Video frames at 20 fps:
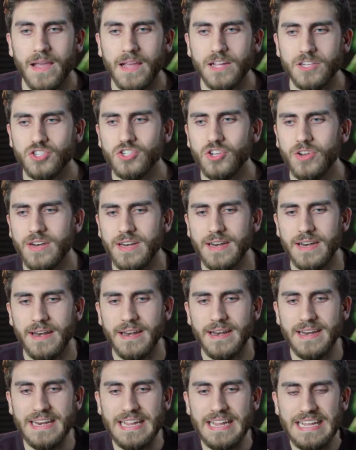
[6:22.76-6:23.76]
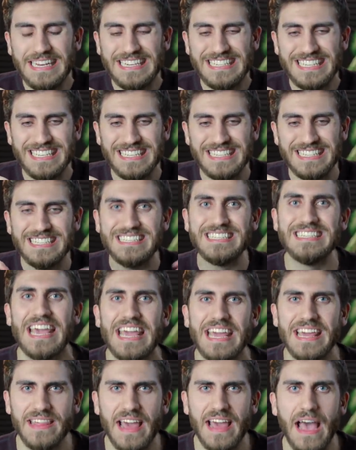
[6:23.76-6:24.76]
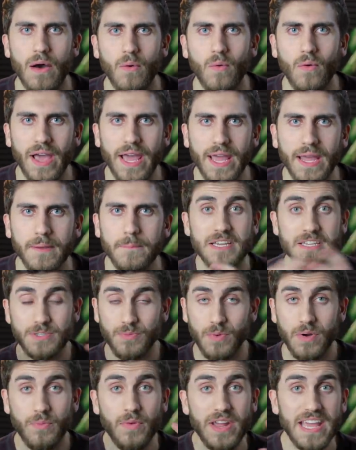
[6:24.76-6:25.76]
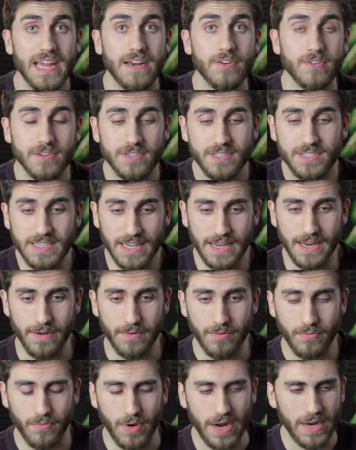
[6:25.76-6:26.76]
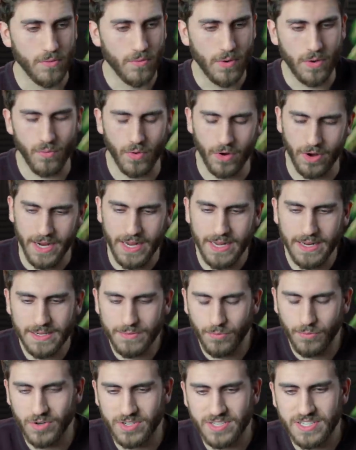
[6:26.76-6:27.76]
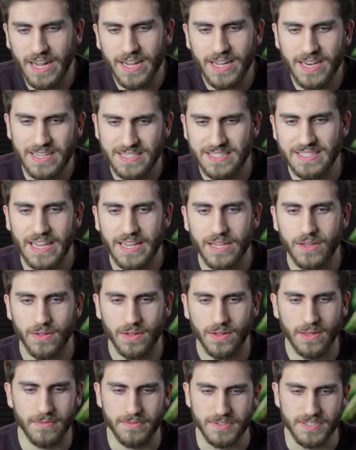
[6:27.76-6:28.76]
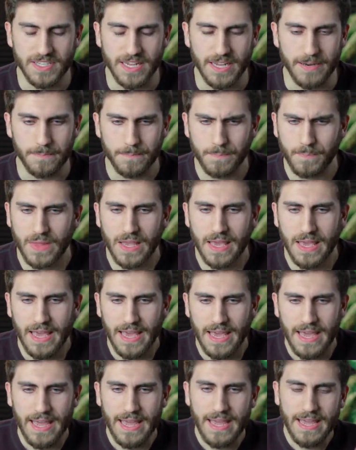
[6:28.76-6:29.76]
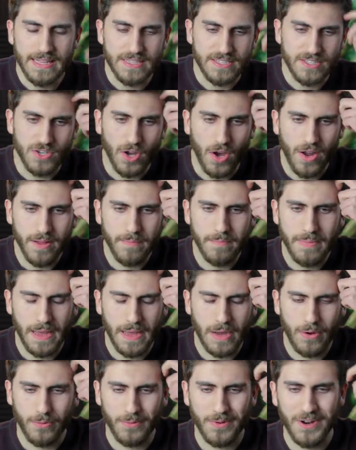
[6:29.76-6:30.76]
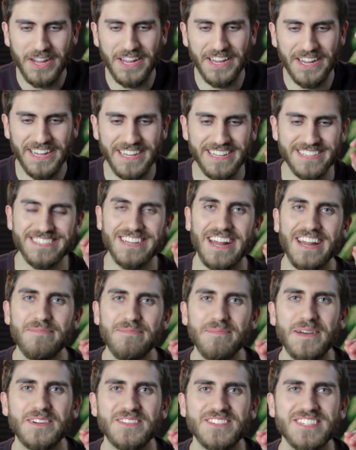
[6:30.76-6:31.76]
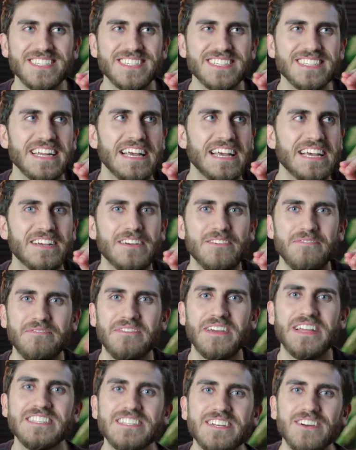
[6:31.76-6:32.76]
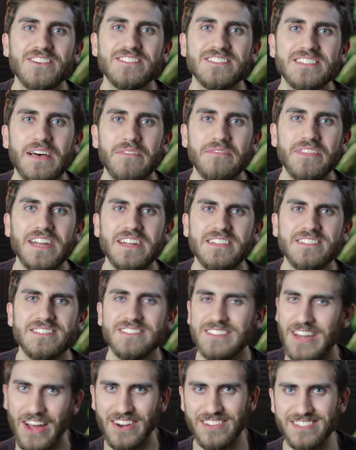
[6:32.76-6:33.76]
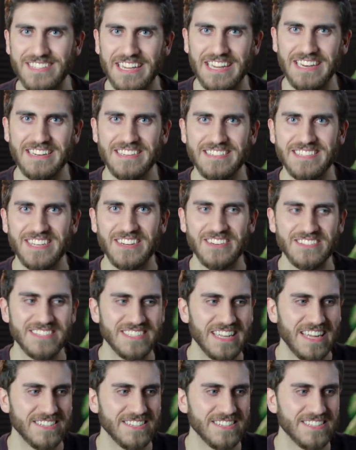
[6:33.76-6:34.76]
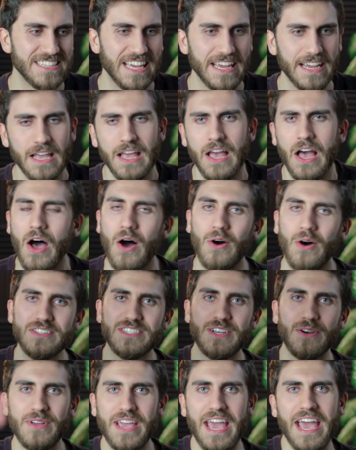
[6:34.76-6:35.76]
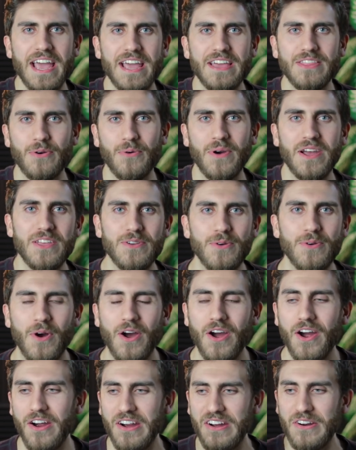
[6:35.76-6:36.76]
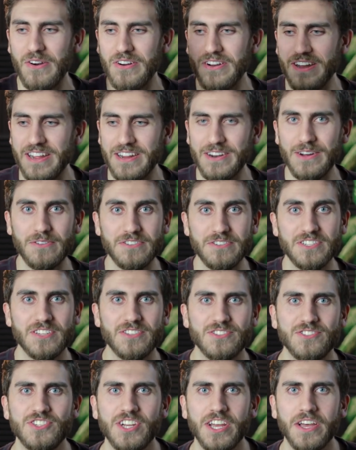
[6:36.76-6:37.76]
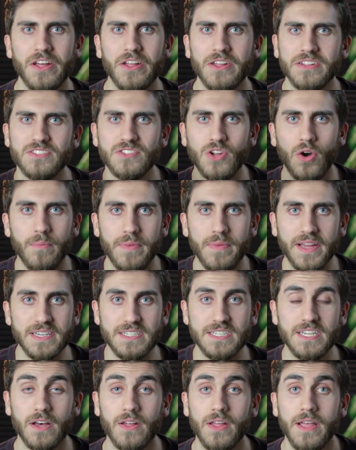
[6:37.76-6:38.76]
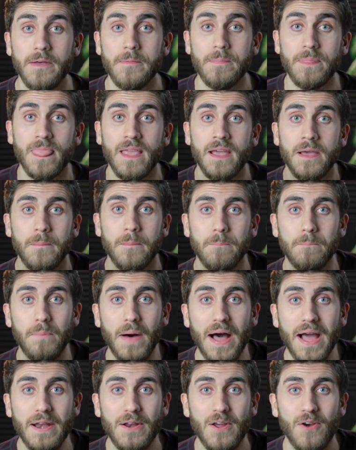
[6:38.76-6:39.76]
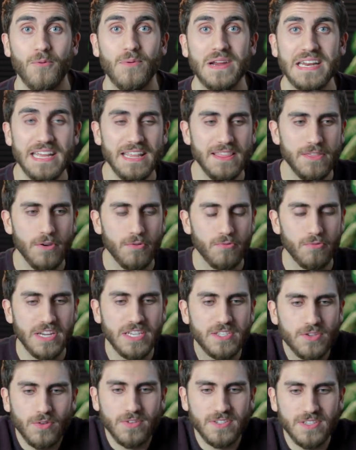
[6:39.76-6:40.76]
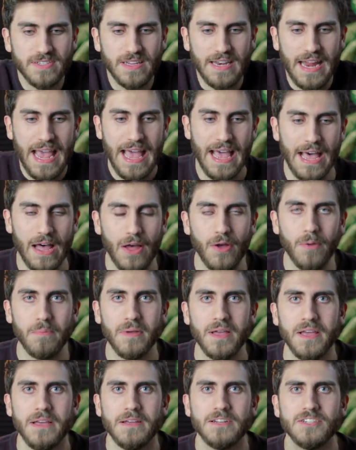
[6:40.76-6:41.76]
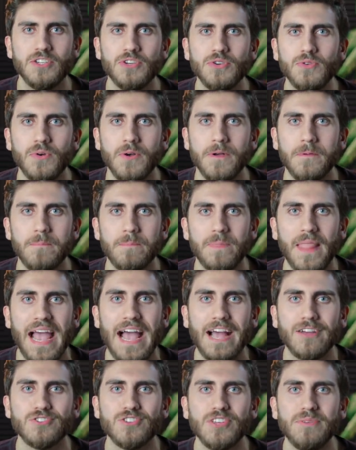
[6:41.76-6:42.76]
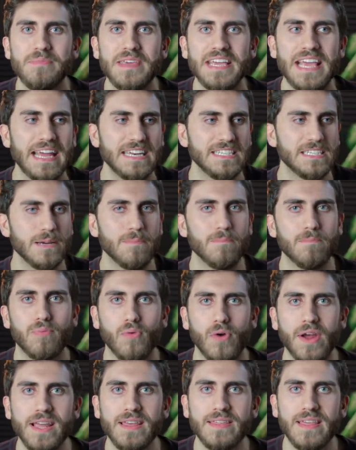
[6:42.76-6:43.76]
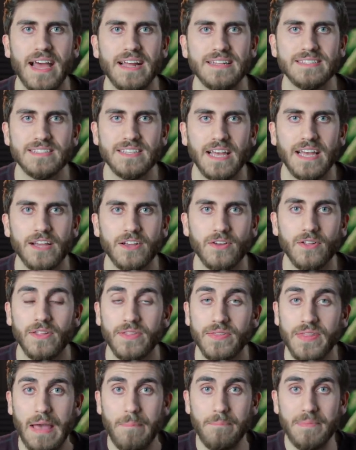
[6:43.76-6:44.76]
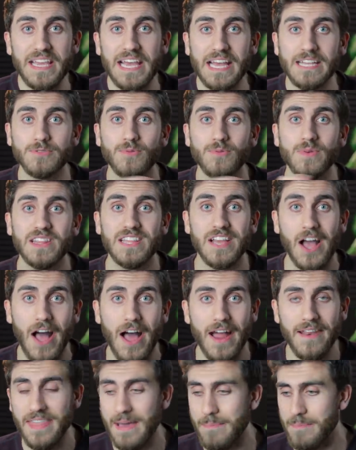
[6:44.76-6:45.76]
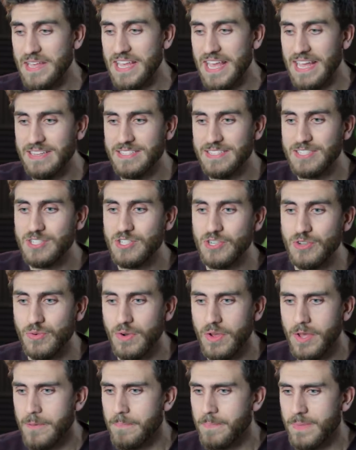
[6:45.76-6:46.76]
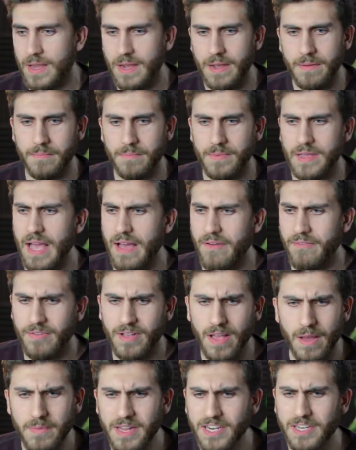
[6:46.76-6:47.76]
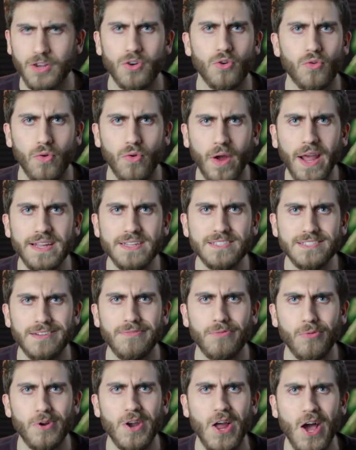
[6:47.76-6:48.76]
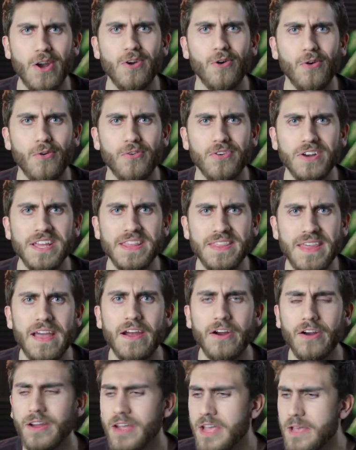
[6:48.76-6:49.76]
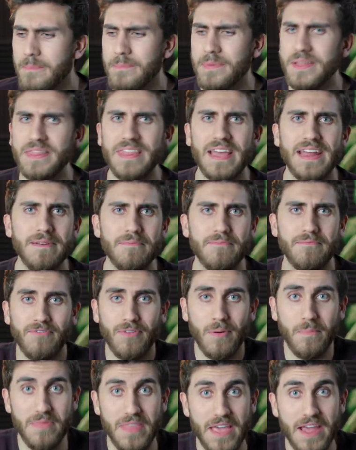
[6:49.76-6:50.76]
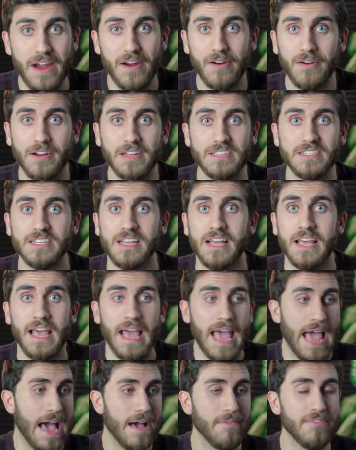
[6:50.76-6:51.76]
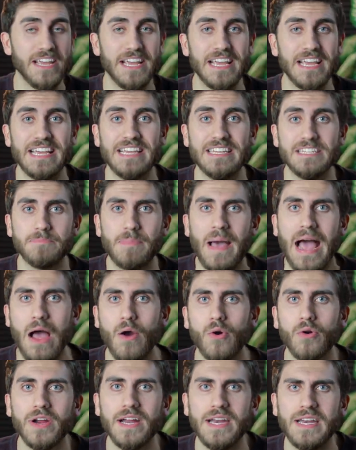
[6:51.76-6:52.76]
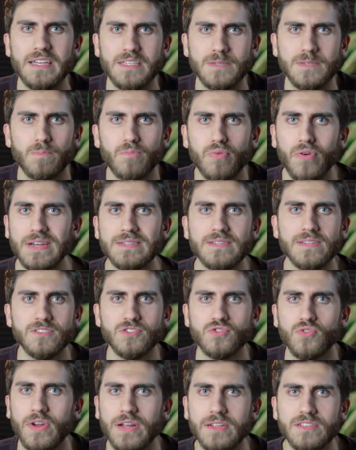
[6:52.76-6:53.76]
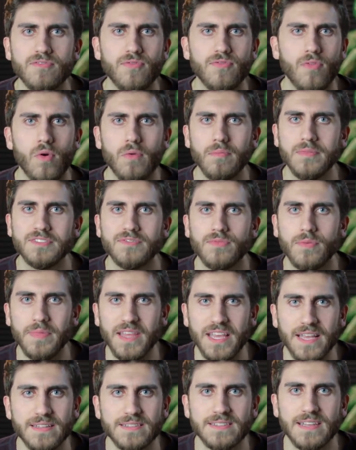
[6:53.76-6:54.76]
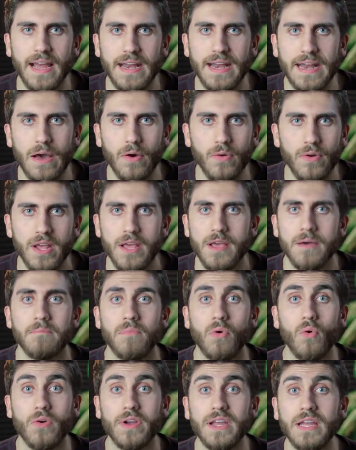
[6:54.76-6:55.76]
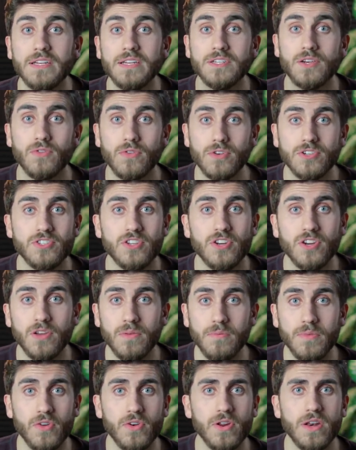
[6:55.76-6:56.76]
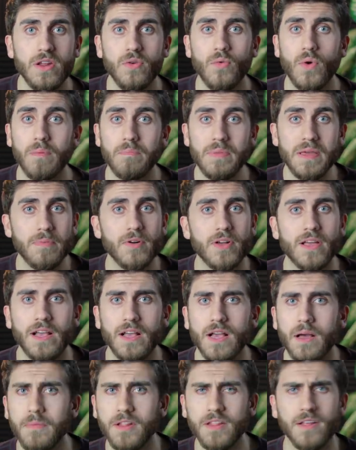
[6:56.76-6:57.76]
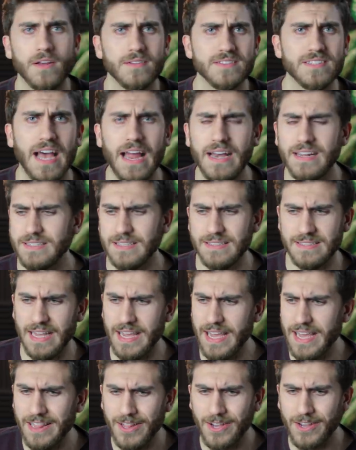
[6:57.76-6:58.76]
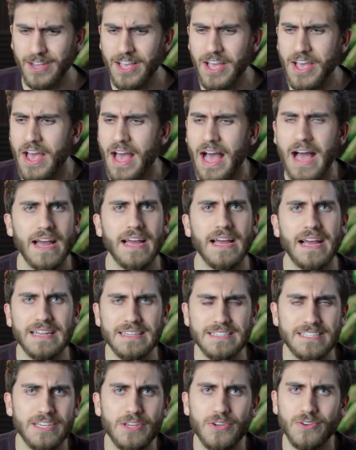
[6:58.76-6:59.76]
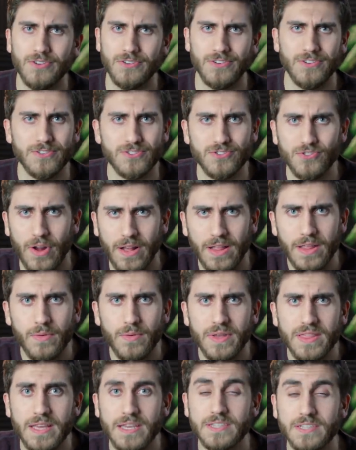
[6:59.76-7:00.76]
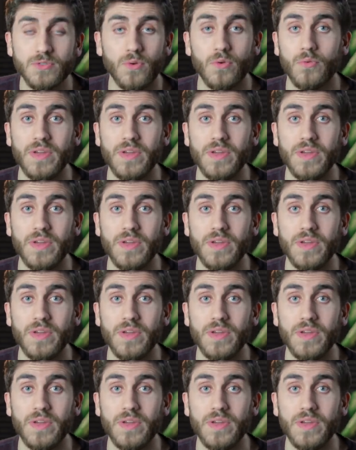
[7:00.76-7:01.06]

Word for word: it shouldn't need to stay that way. Because when we enter sin, right, when we're in, we're stuck in a cycle of sin, it's not about, it's not about just convincing ourselves that it's not a sin. So it's not just saying, oh, it's okay the way you are, or, you know, just chill, it's no big deal. But we need the resources and help to actually begin to break that cycle. That begins with God. That begins to um, coming to Christ if we're not already there. But then from there, it's having his power and his presence transform us from the inside out, pouring into Christian community where people can come alongside us and say, hey, look, I, I see you're, you're struggling with this,